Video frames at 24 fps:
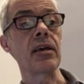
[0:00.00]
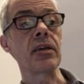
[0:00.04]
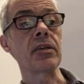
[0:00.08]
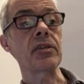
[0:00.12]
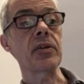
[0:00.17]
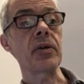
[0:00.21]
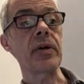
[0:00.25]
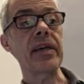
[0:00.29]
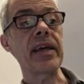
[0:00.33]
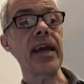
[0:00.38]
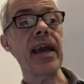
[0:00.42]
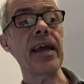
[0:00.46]

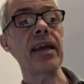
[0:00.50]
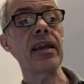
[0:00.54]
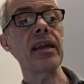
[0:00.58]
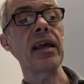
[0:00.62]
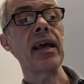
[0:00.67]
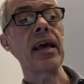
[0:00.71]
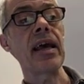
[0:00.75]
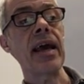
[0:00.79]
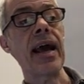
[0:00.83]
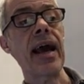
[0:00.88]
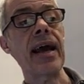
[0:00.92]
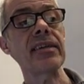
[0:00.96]
So again,
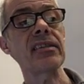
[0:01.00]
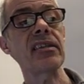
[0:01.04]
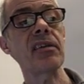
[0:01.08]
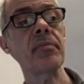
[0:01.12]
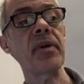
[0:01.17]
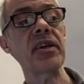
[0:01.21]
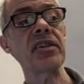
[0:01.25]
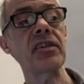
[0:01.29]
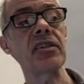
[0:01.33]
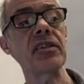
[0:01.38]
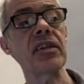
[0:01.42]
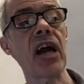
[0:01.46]
as the
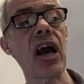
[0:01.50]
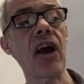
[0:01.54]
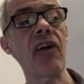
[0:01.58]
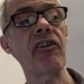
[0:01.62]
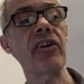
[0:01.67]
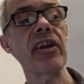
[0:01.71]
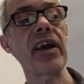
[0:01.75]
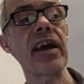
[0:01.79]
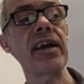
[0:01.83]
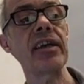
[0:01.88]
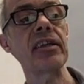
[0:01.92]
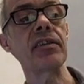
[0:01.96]
messenger
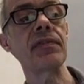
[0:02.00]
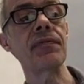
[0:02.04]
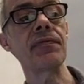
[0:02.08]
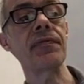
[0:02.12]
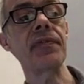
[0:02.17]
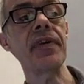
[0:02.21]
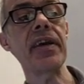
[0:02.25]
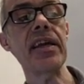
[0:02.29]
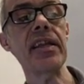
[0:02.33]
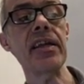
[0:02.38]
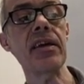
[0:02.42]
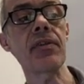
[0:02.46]
RNA is
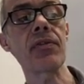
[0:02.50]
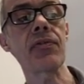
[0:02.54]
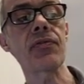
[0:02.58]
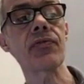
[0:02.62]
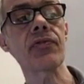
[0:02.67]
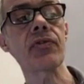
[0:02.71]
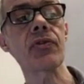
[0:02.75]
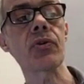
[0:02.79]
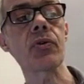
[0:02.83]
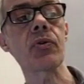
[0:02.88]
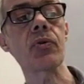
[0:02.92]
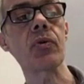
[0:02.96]
feeding
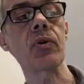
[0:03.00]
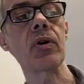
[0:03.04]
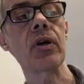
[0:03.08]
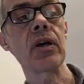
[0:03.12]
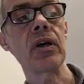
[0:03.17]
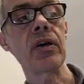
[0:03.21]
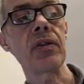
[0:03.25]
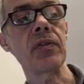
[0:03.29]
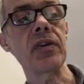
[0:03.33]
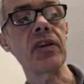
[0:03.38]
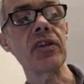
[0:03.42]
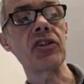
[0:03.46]
through
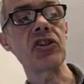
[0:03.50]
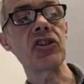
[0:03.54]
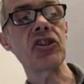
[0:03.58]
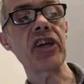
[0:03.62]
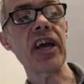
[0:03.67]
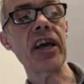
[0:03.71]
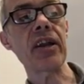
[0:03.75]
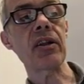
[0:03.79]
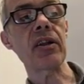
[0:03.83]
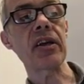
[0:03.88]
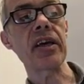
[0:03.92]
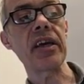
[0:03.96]
this
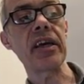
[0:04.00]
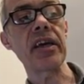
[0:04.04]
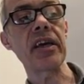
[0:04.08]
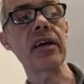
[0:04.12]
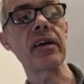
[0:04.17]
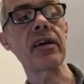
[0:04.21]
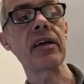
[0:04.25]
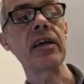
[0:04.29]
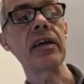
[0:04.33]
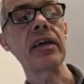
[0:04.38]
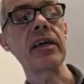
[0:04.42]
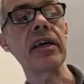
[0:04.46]
channel
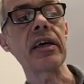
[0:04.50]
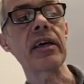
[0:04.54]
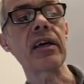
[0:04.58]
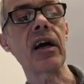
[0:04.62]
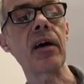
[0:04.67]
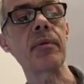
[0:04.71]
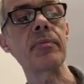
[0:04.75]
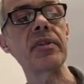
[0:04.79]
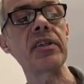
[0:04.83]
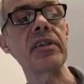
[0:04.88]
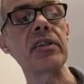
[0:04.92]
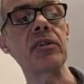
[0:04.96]
here, it
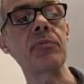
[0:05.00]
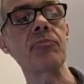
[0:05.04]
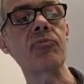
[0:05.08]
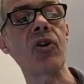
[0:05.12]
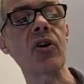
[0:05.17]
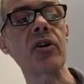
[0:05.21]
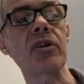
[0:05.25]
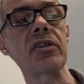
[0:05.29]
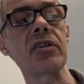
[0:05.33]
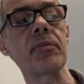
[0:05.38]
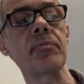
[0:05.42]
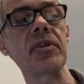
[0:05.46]
comes into
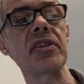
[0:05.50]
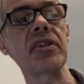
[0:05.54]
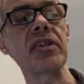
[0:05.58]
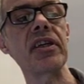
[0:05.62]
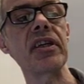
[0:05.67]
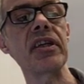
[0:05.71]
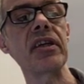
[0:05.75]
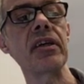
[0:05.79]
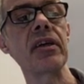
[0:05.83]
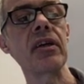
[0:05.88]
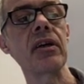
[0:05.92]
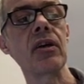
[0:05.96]

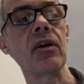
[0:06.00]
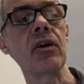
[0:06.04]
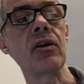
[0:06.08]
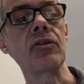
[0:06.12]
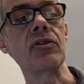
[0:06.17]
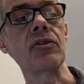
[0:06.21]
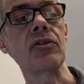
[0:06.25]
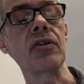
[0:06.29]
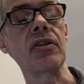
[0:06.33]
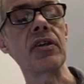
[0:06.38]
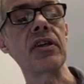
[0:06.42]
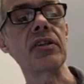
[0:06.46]
proximity
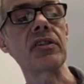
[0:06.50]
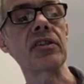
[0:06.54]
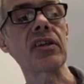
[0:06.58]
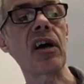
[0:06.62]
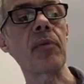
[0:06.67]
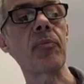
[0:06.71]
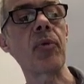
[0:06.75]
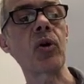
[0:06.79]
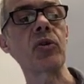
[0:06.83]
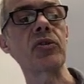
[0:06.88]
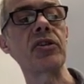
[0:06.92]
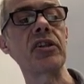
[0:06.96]
to this
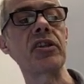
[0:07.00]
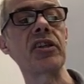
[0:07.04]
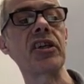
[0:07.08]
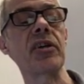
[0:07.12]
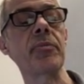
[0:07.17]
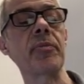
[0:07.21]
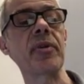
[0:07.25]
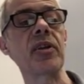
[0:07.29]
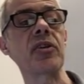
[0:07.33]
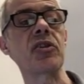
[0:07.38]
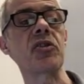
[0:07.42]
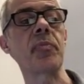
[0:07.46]
carboxy
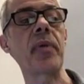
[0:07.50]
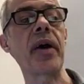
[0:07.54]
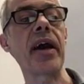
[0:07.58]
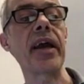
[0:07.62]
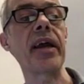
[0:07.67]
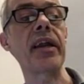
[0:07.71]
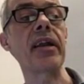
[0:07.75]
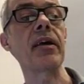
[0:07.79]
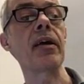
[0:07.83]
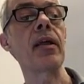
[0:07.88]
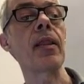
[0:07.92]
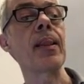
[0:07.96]
terminal
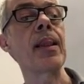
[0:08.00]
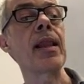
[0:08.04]
domain.